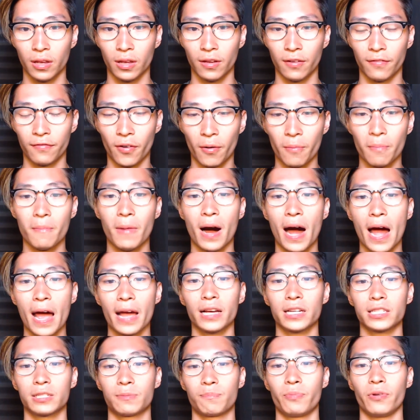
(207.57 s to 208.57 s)
from my
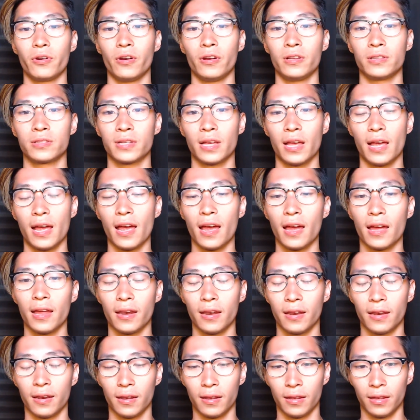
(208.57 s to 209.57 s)
experience
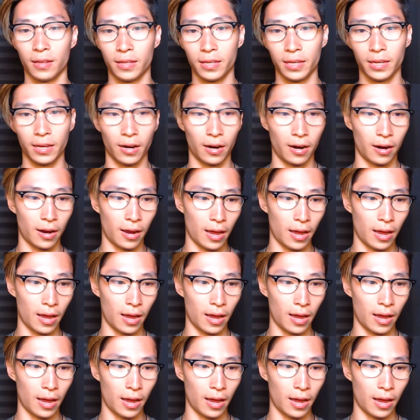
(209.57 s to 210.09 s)
and the